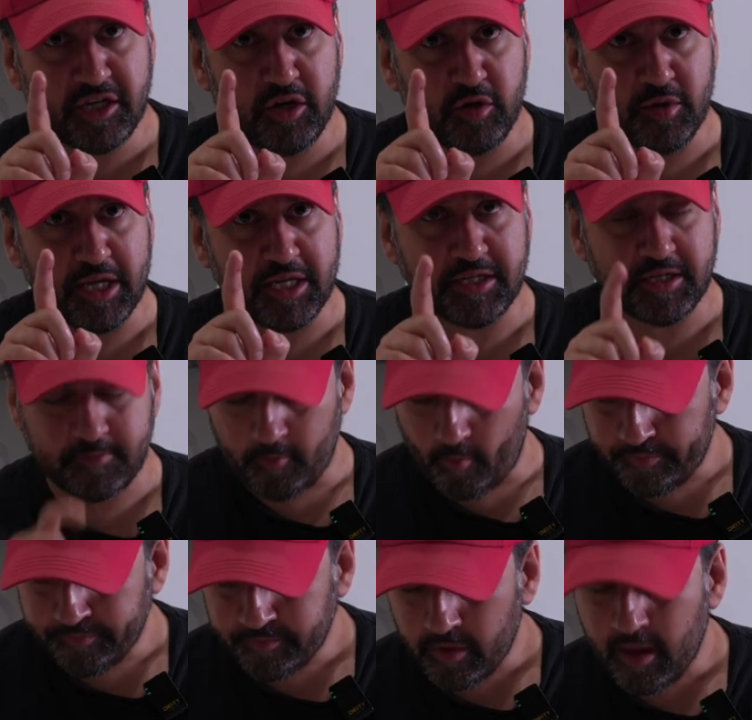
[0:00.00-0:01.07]
to do with this,
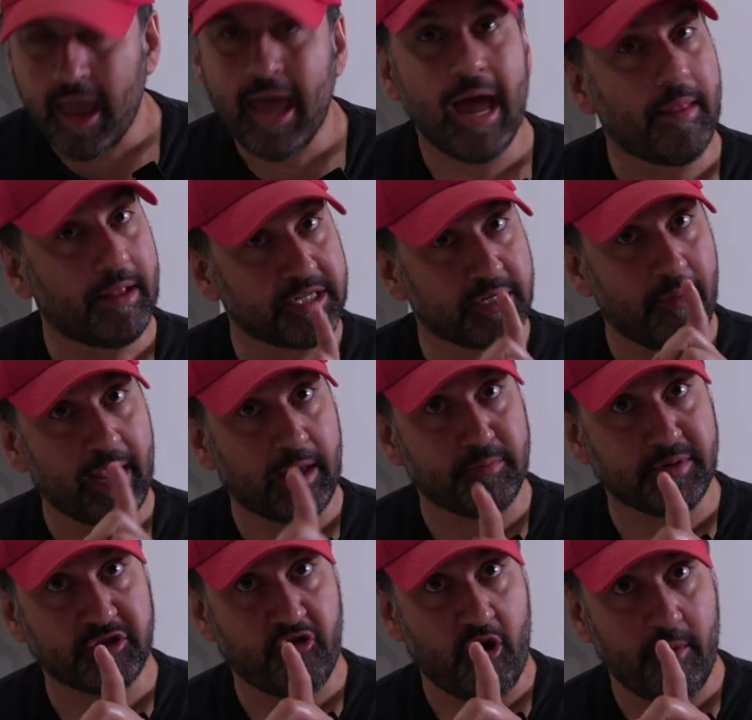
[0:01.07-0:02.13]
and that's to make a
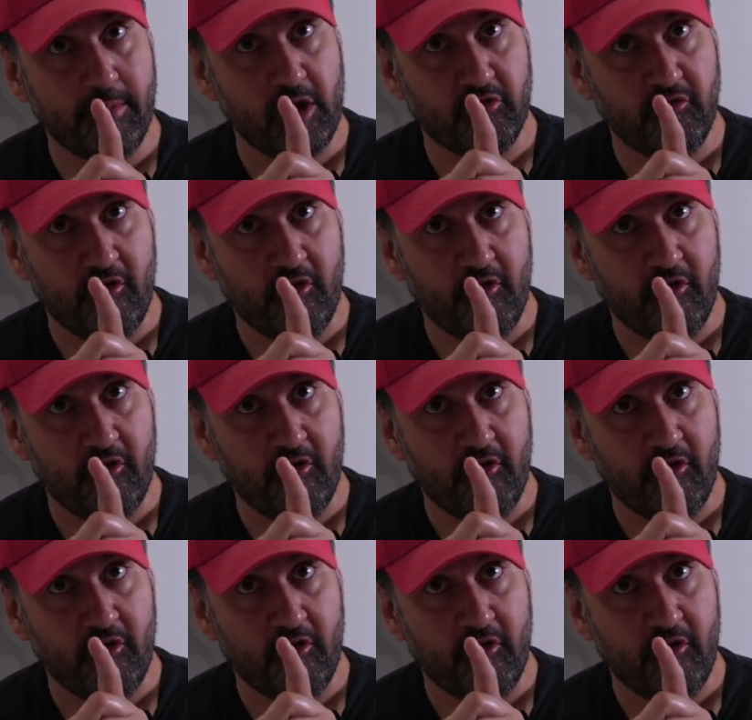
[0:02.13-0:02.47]
pastrami on